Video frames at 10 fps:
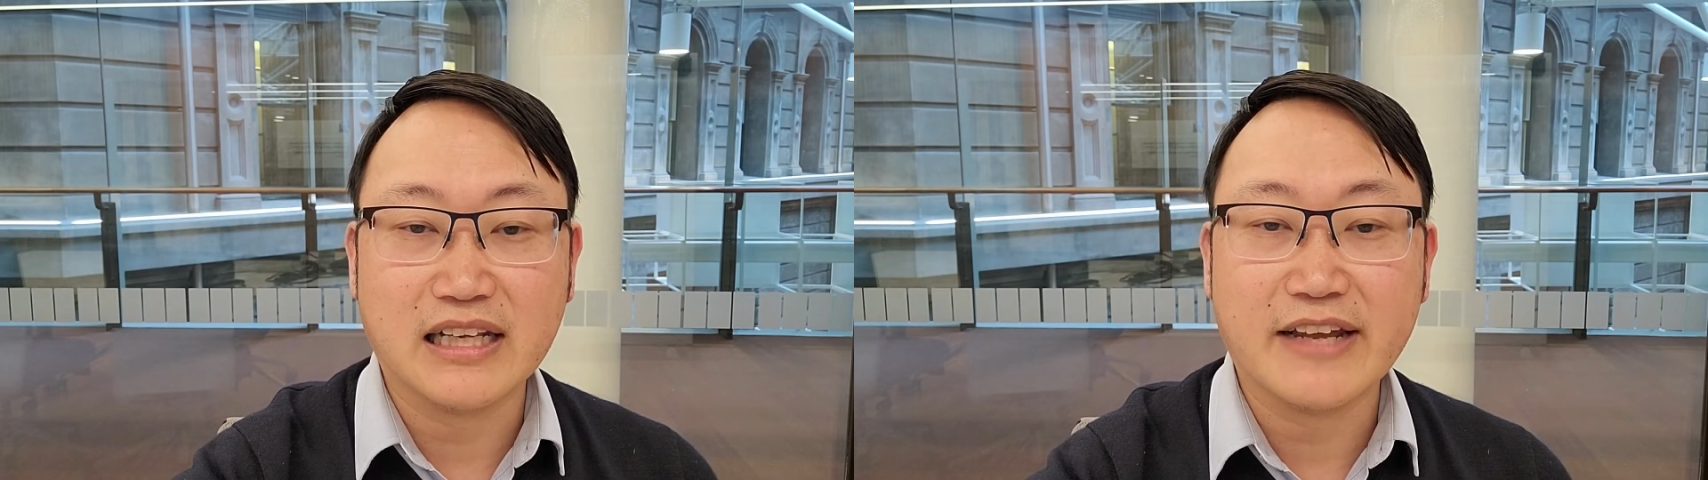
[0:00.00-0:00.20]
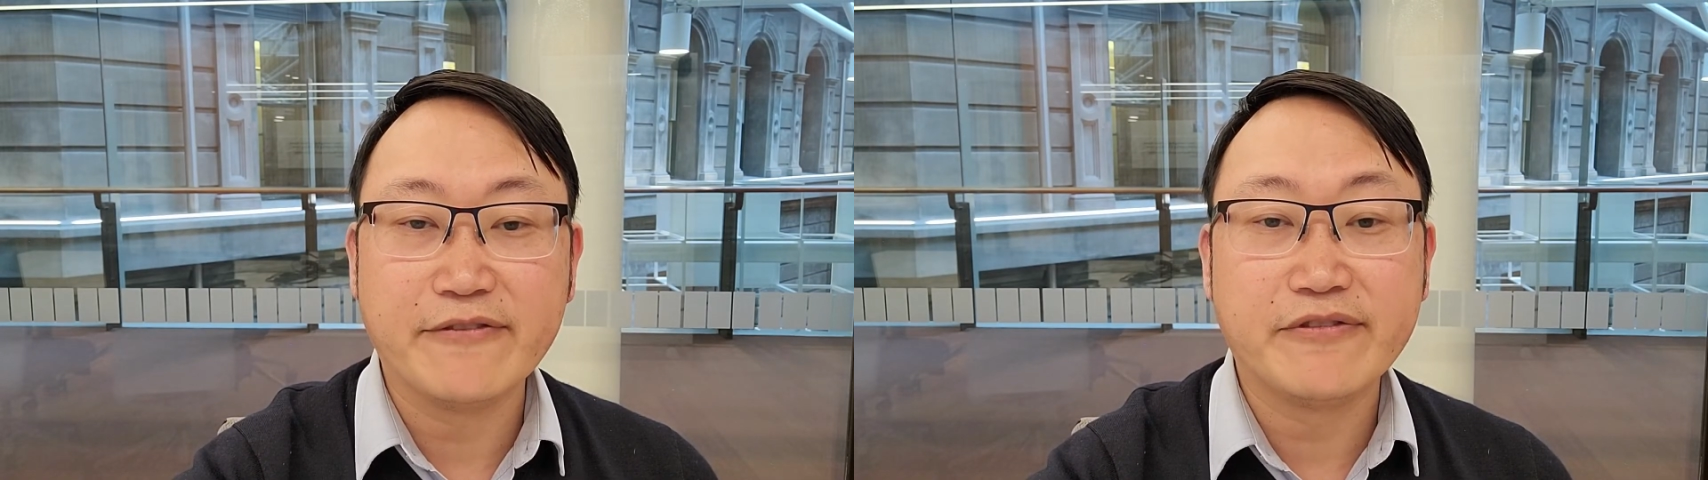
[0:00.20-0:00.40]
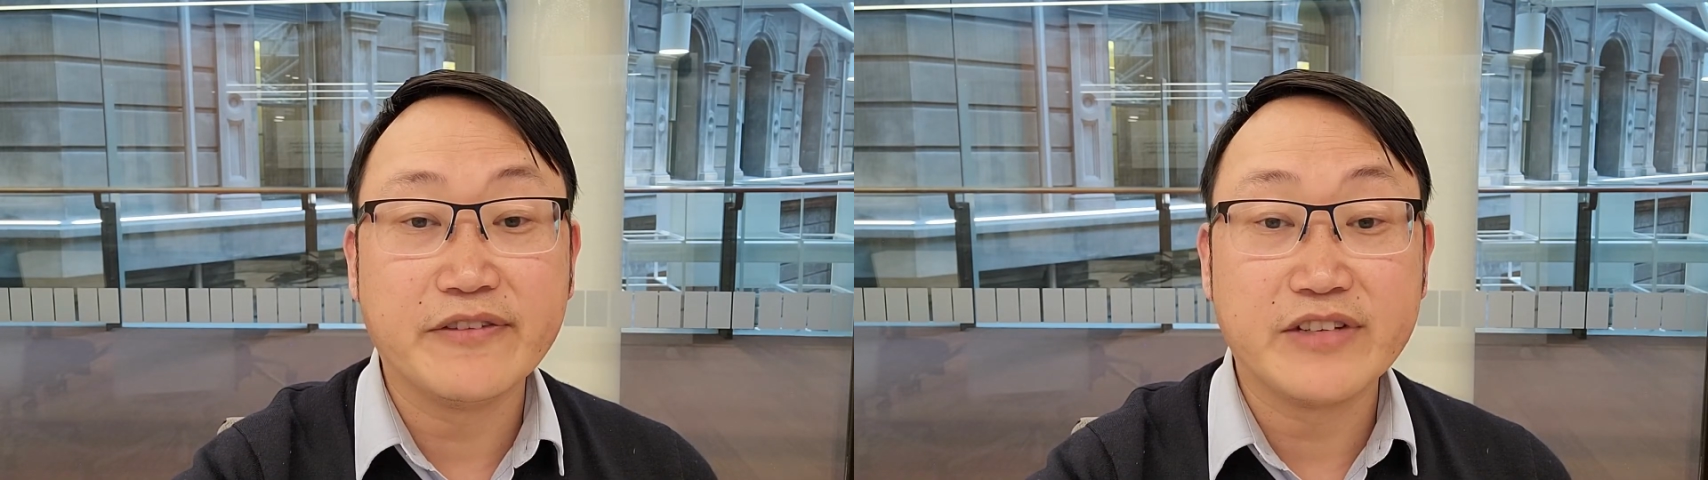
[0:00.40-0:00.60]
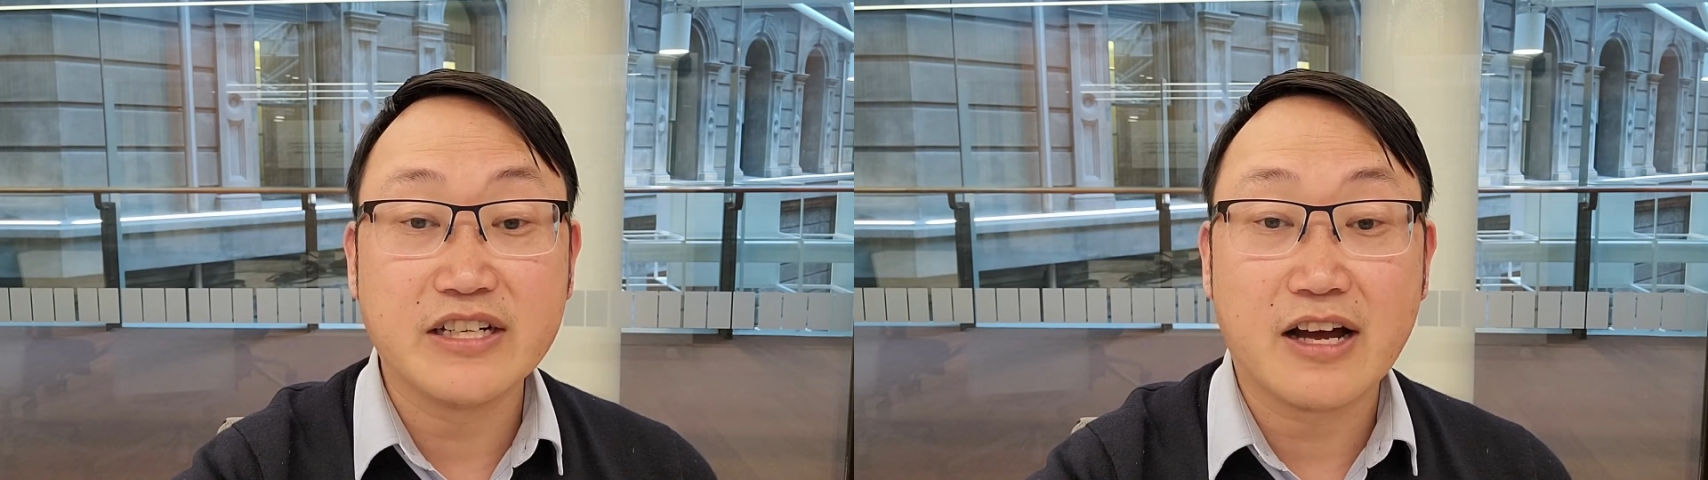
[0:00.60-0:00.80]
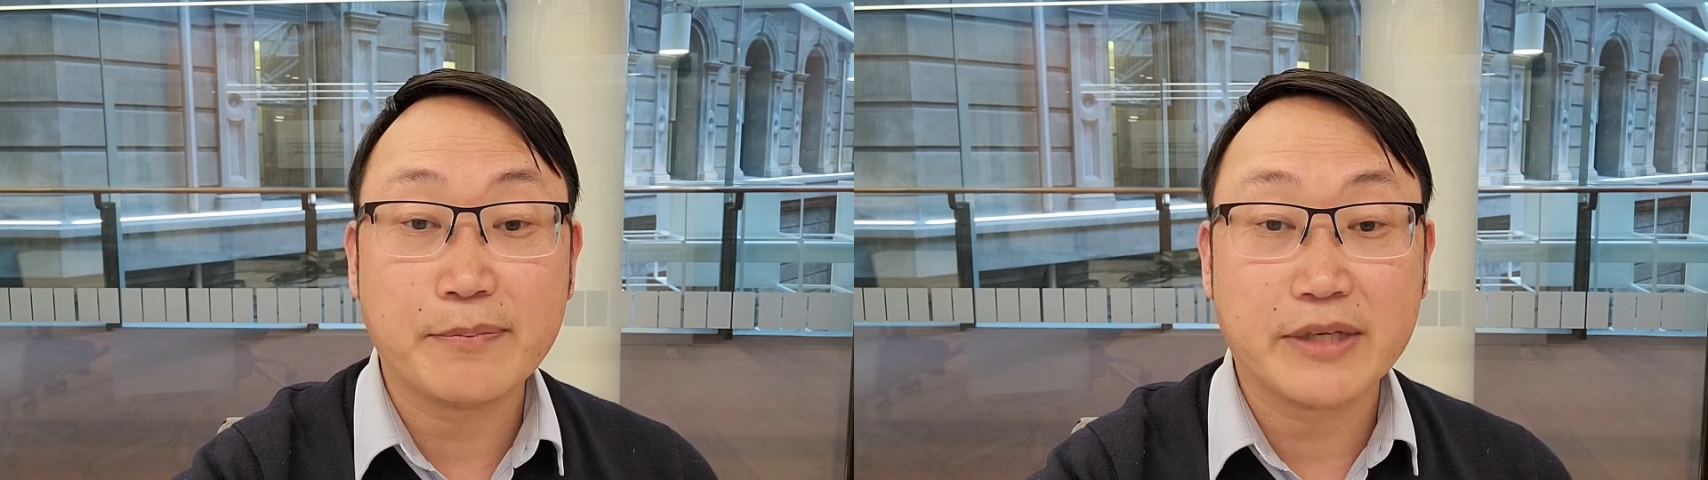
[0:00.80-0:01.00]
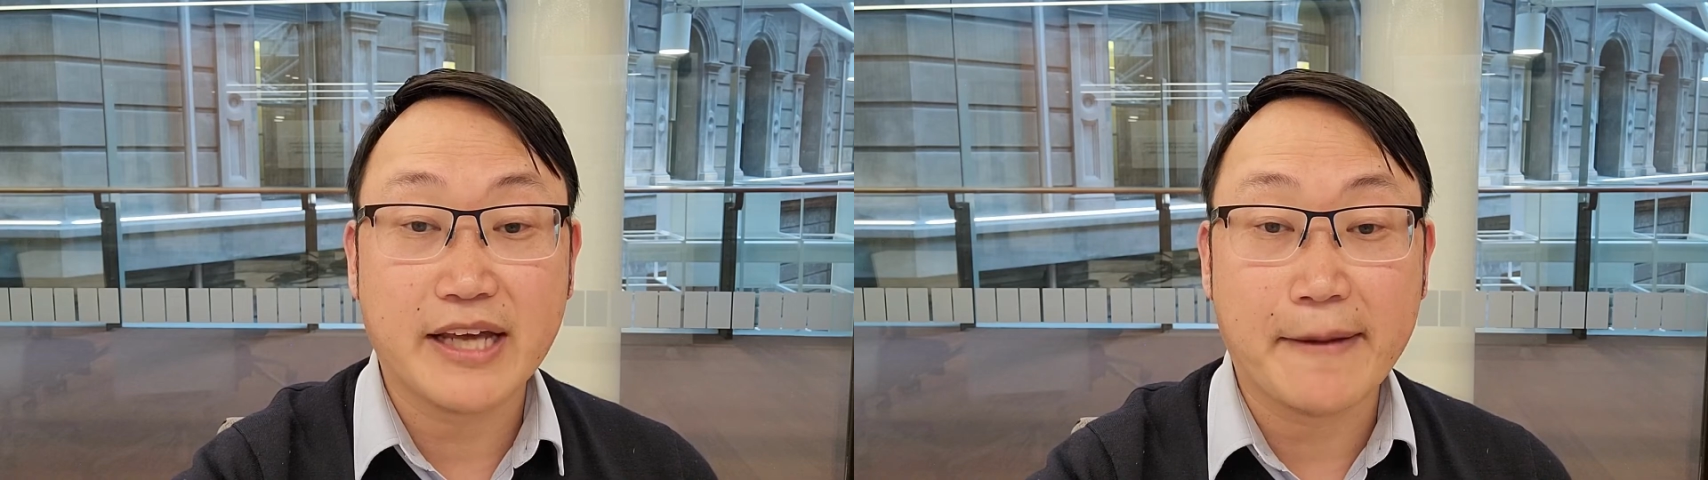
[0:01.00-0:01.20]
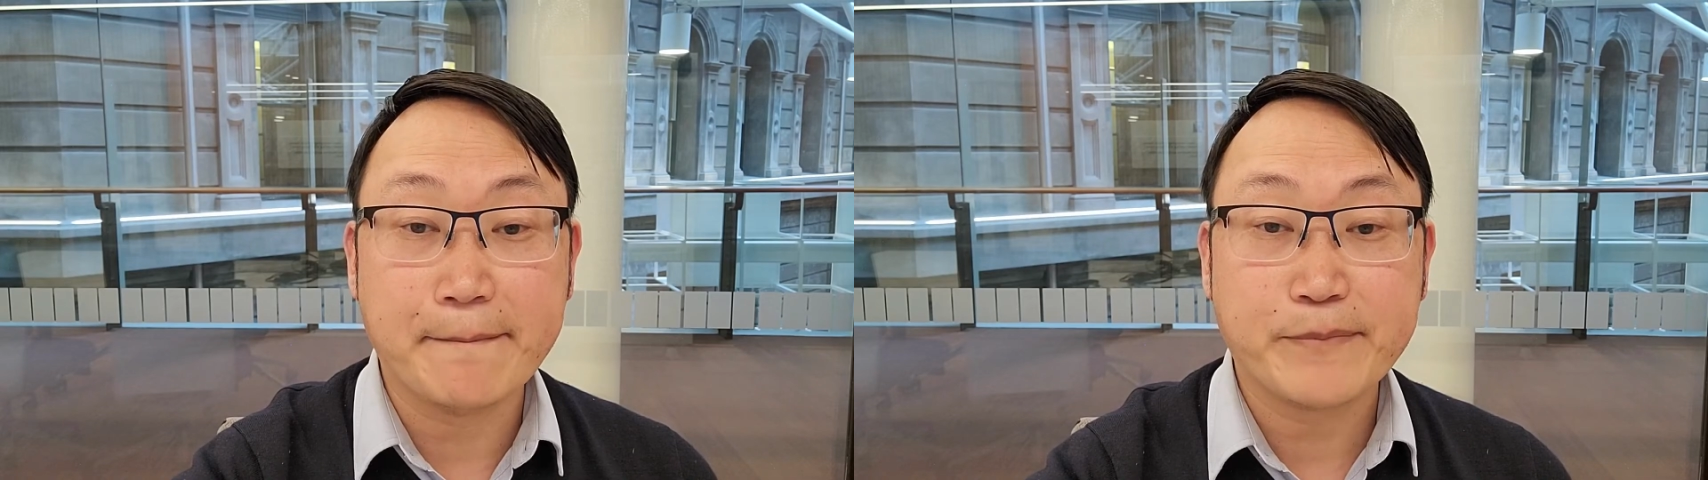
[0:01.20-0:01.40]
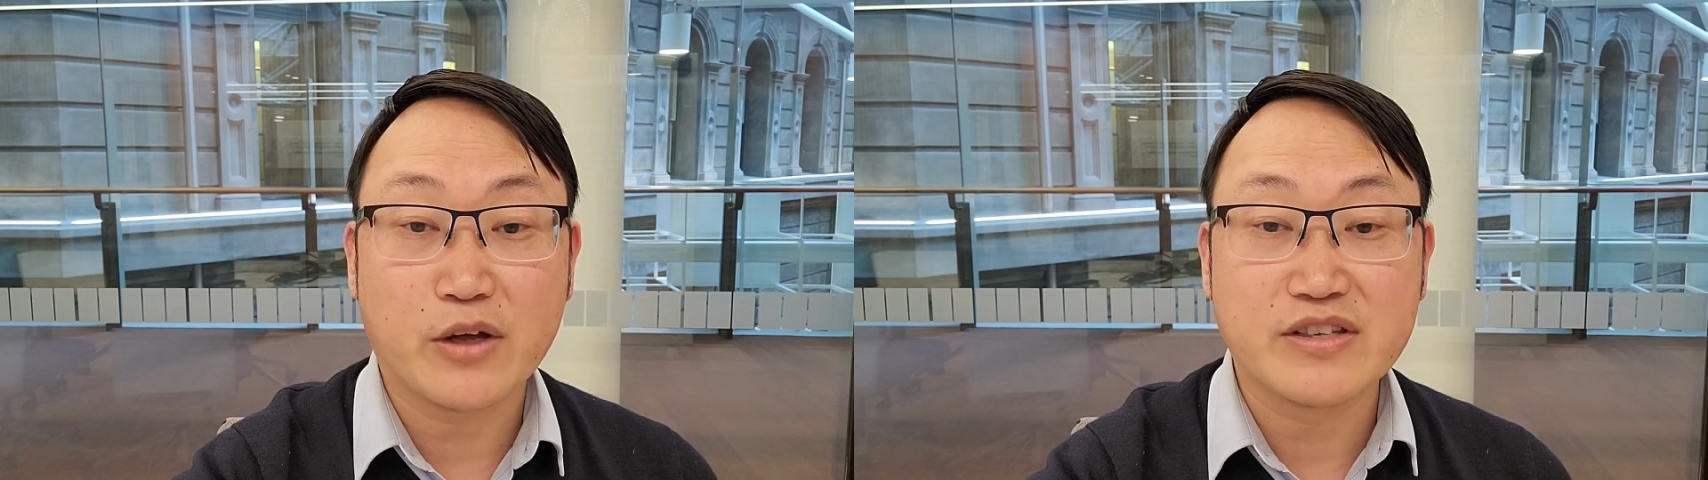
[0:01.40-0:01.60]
11:59 p.m.